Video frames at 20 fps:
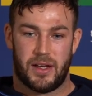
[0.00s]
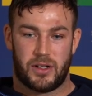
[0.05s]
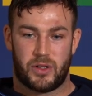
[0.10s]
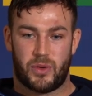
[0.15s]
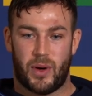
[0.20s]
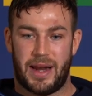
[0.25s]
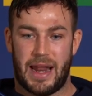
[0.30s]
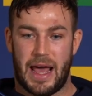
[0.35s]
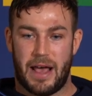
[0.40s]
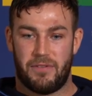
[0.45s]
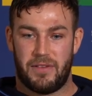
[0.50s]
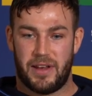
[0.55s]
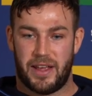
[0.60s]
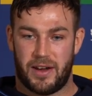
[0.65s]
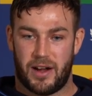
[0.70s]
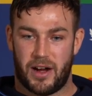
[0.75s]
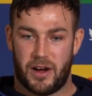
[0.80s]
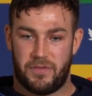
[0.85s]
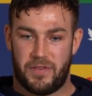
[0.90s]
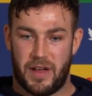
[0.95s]
quite heavily
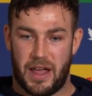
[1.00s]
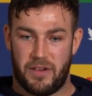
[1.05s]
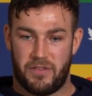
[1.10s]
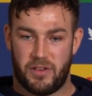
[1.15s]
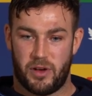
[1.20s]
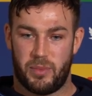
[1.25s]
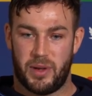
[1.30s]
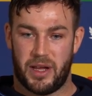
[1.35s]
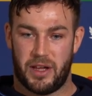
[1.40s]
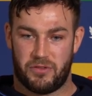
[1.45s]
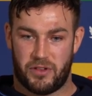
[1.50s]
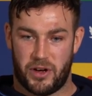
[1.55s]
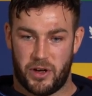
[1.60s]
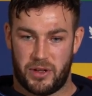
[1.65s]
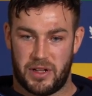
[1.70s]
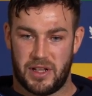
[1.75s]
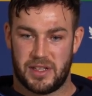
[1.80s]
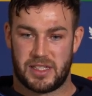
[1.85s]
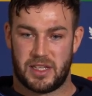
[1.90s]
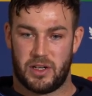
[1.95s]
in our favour, being
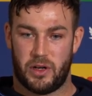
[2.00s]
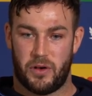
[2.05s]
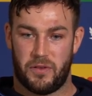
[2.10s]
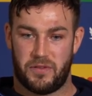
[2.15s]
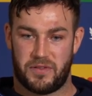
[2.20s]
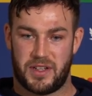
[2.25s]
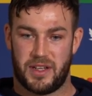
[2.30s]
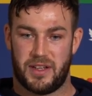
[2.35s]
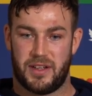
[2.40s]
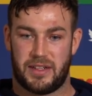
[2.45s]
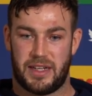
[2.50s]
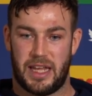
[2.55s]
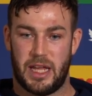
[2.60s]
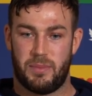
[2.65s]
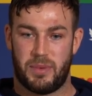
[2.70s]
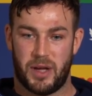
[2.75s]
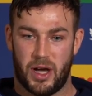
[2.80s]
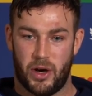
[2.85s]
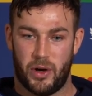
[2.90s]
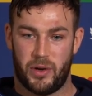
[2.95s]
ruthless enough to
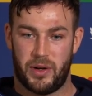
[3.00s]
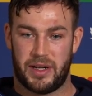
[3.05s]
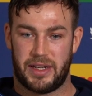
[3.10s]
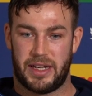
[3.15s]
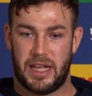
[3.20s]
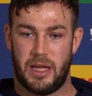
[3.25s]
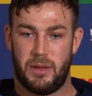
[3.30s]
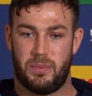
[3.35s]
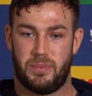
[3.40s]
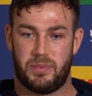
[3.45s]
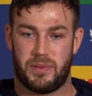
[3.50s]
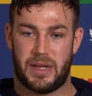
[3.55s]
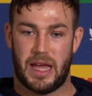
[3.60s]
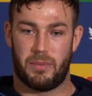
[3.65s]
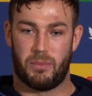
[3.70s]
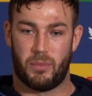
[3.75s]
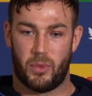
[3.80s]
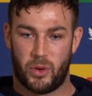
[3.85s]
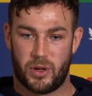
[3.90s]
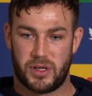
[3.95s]
keep going and keep
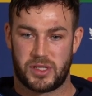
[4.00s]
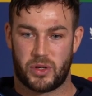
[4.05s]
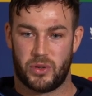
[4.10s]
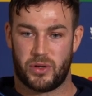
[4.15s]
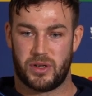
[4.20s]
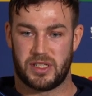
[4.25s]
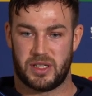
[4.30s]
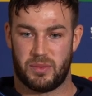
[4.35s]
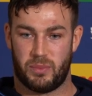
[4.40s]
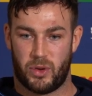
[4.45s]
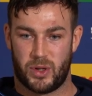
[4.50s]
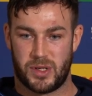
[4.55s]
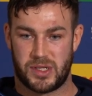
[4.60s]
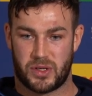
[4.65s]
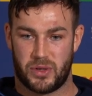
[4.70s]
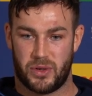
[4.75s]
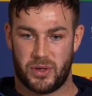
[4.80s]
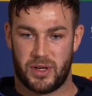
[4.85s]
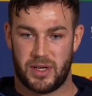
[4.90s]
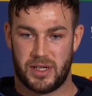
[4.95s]
getting more scores and more
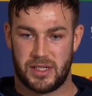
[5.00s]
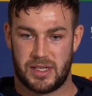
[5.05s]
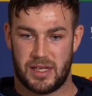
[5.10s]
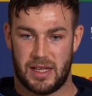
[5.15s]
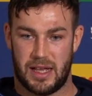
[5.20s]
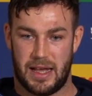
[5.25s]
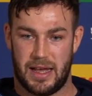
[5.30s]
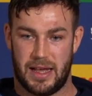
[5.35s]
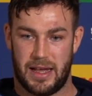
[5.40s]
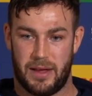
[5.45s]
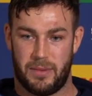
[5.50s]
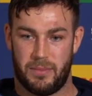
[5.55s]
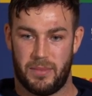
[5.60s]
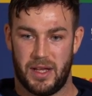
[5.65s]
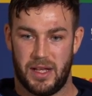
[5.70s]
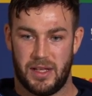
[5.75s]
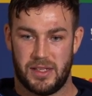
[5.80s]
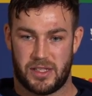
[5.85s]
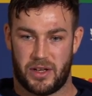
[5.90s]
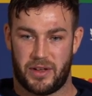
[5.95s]
scores. Um,
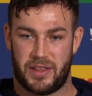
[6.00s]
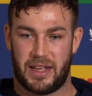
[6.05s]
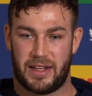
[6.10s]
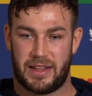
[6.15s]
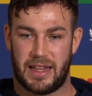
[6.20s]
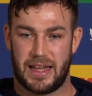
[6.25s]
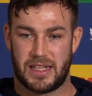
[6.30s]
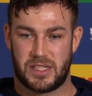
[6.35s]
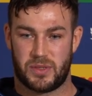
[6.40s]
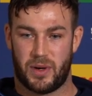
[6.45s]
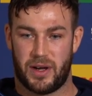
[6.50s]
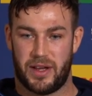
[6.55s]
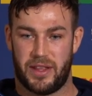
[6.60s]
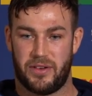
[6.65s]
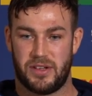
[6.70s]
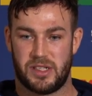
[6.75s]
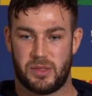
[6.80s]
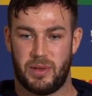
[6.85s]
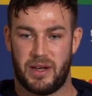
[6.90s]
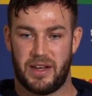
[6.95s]
so I think that's why
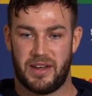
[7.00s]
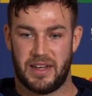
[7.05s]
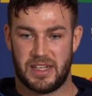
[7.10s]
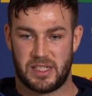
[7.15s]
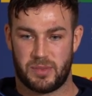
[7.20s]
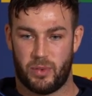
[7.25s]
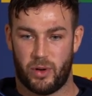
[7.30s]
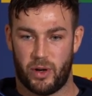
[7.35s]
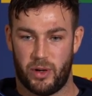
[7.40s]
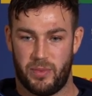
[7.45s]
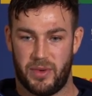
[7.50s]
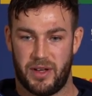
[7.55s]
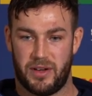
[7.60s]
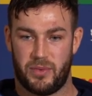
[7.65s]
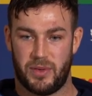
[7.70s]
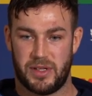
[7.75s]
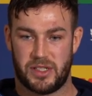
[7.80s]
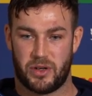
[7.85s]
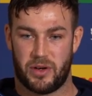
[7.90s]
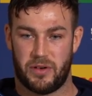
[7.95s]
there's a bit of
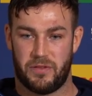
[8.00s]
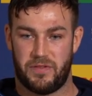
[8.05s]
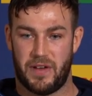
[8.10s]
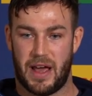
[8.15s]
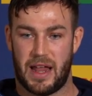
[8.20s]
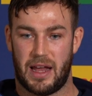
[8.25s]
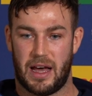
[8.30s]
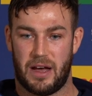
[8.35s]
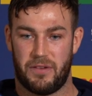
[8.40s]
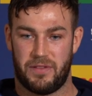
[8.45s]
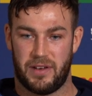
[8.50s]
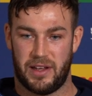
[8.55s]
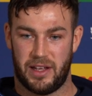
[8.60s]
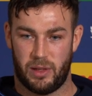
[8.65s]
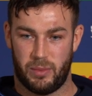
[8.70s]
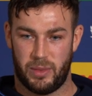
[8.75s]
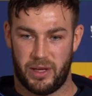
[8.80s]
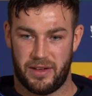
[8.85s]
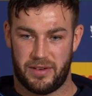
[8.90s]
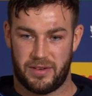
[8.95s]
disappointment. We sort of fell off a
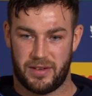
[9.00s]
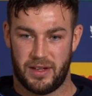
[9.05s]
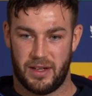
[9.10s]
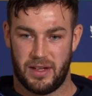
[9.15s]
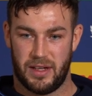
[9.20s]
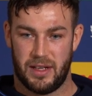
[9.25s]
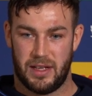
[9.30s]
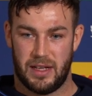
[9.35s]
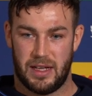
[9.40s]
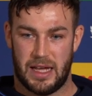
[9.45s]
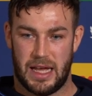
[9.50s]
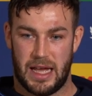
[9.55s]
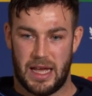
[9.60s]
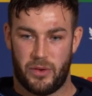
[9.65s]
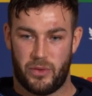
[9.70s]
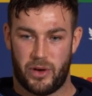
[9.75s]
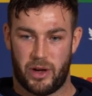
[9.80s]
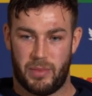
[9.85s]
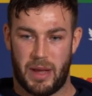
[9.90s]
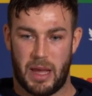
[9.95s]
little bit.
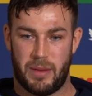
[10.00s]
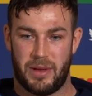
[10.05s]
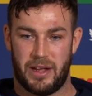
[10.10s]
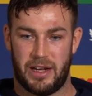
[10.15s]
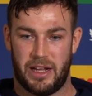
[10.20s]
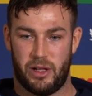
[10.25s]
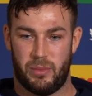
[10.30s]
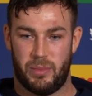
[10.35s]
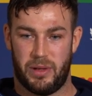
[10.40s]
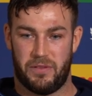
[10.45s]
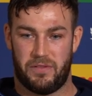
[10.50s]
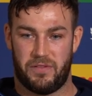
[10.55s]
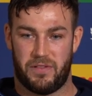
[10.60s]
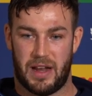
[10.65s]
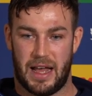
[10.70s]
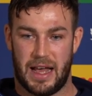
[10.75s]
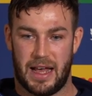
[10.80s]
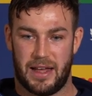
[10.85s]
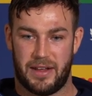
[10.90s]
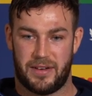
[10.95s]
Uh, we were maybe a little bit
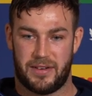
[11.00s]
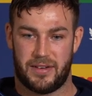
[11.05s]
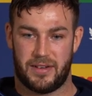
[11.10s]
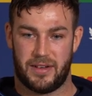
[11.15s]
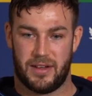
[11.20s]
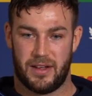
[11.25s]
flat